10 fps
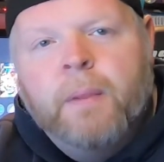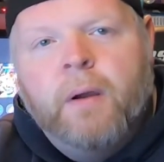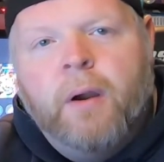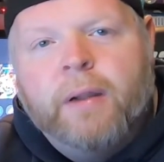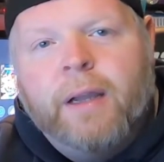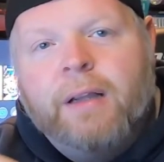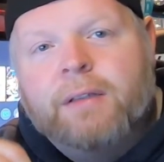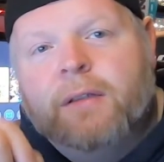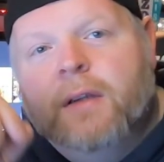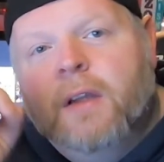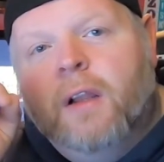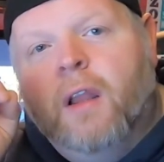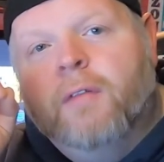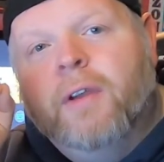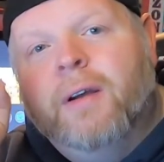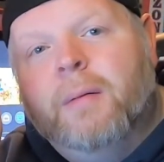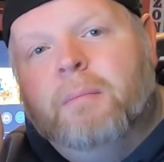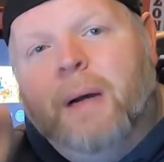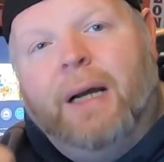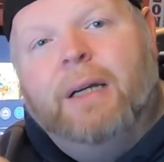Alright guys, love you.
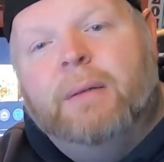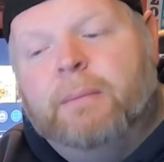Bye.